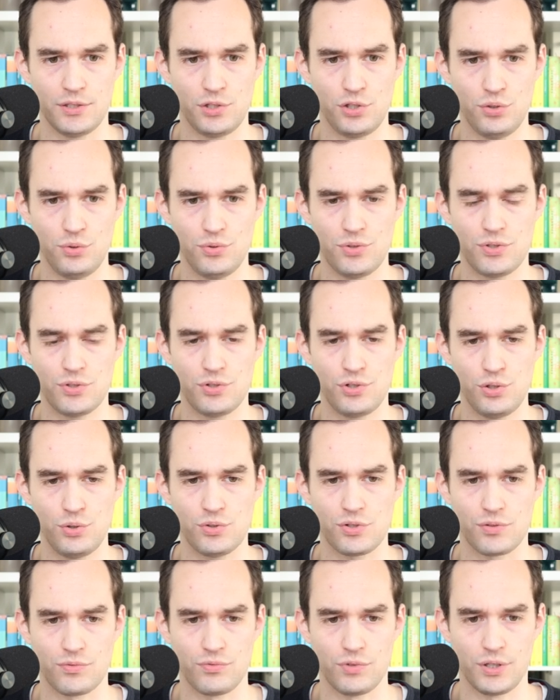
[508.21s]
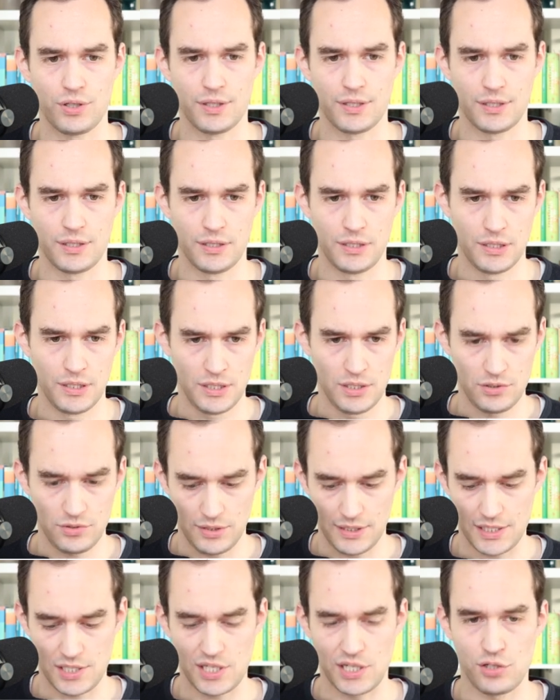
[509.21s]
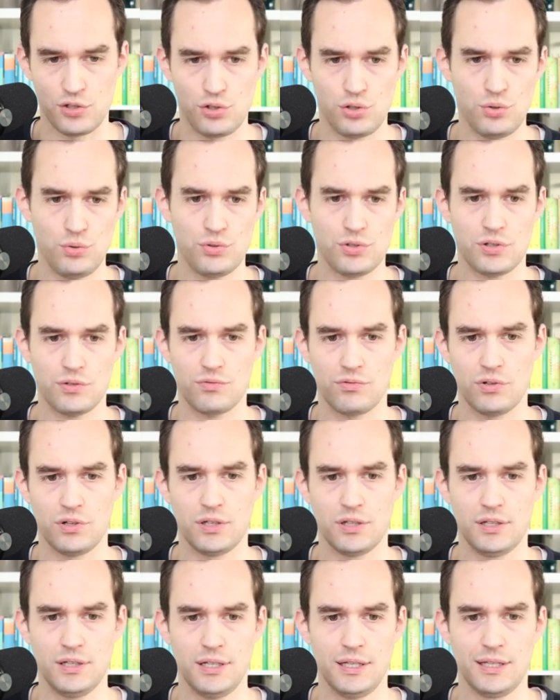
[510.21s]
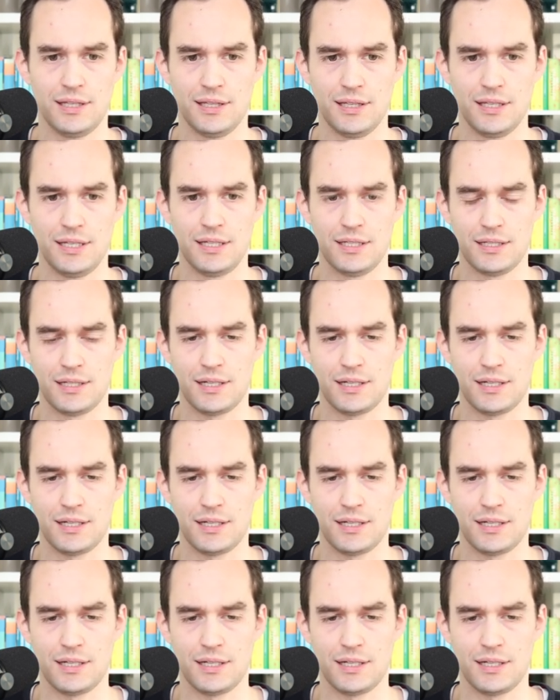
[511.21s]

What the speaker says: Choose a run. So let's say choose a run in the